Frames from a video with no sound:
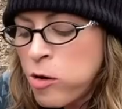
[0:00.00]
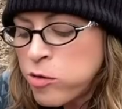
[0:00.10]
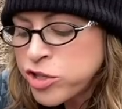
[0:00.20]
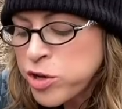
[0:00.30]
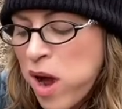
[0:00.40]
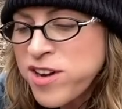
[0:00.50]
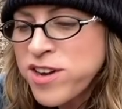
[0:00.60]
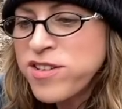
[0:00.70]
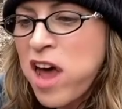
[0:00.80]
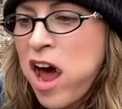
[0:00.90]
So I
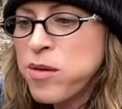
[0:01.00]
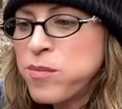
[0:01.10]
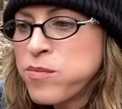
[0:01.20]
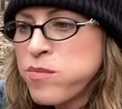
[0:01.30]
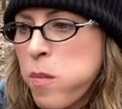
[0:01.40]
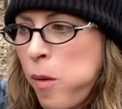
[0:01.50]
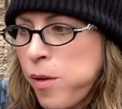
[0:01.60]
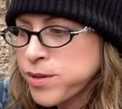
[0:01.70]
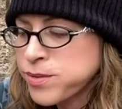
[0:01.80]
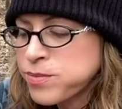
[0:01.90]
did that.
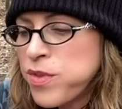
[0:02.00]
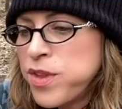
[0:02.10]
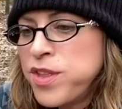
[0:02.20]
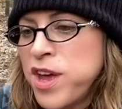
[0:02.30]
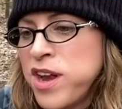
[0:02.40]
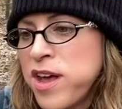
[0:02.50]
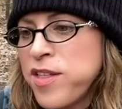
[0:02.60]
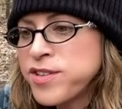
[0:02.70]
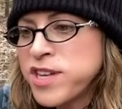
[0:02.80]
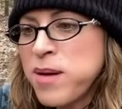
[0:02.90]
Then
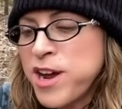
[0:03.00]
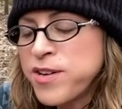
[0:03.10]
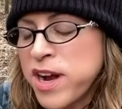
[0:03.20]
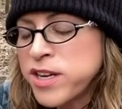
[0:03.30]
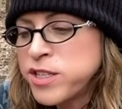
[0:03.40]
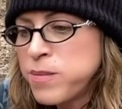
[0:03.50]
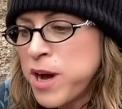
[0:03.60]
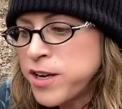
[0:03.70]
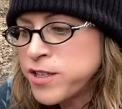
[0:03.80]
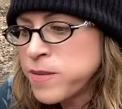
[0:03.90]
another time I drank too
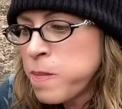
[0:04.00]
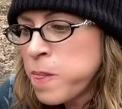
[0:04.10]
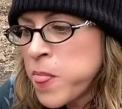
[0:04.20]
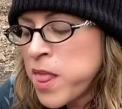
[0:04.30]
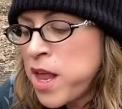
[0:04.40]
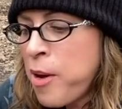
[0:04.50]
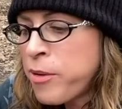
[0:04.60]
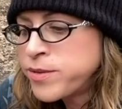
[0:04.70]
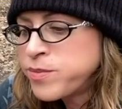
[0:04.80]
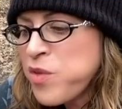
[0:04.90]
much.
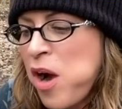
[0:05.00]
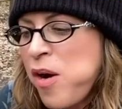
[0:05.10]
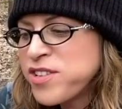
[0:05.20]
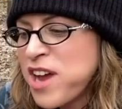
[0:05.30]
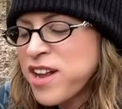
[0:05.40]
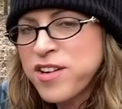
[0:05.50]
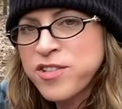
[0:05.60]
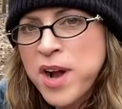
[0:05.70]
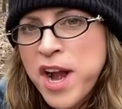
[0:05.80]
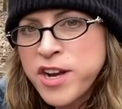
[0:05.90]
When I was out there
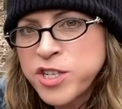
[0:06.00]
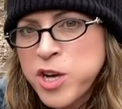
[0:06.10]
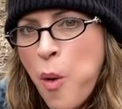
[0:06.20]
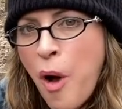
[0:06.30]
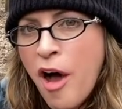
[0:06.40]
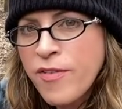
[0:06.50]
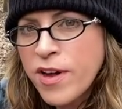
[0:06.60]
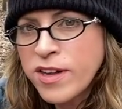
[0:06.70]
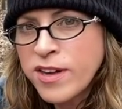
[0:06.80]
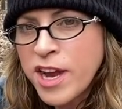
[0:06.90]
trying to show off
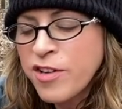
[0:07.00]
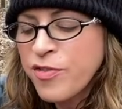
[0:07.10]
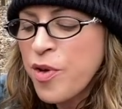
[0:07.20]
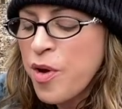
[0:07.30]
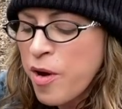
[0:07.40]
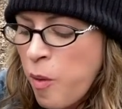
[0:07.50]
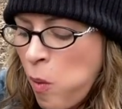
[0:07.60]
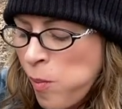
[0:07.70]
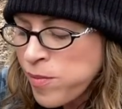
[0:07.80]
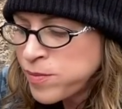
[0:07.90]
on the dance floor,
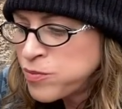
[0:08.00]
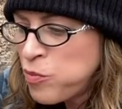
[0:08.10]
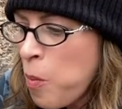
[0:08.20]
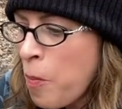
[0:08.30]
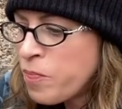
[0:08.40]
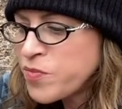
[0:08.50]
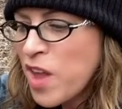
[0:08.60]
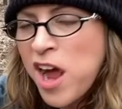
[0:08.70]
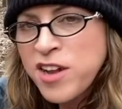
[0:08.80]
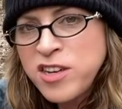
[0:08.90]

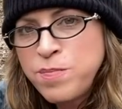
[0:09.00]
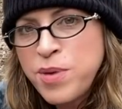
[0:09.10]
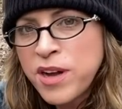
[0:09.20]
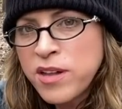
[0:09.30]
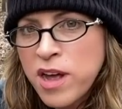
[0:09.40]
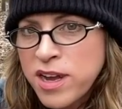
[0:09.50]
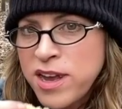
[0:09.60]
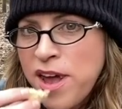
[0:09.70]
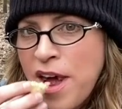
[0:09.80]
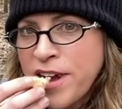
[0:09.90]
I had these big
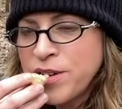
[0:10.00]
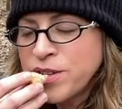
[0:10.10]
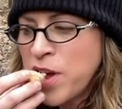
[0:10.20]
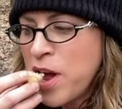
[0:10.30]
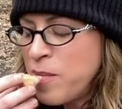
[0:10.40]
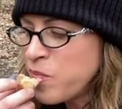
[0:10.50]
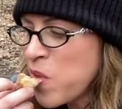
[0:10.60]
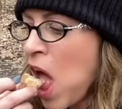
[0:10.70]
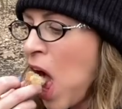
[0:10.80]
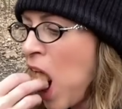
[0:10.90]
clunky high heels on.
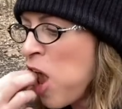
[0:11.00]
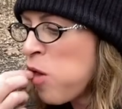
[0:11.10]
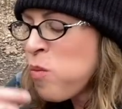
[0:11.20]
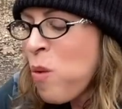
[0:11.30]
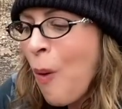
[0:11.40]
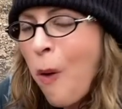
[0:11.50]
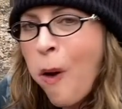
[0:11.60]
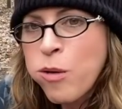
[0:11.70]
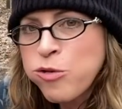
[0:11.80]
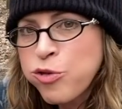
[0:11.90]

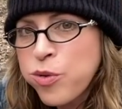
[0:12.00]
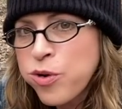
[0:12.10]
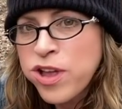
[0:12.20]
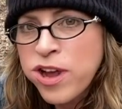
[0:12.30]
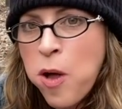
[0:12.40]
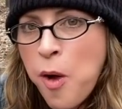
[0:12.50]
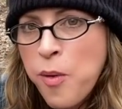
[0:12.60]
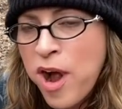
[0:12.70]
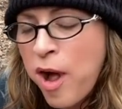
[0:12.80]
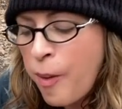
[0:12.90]
I'm twirling all
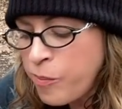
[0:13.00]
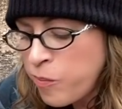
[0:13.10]
around.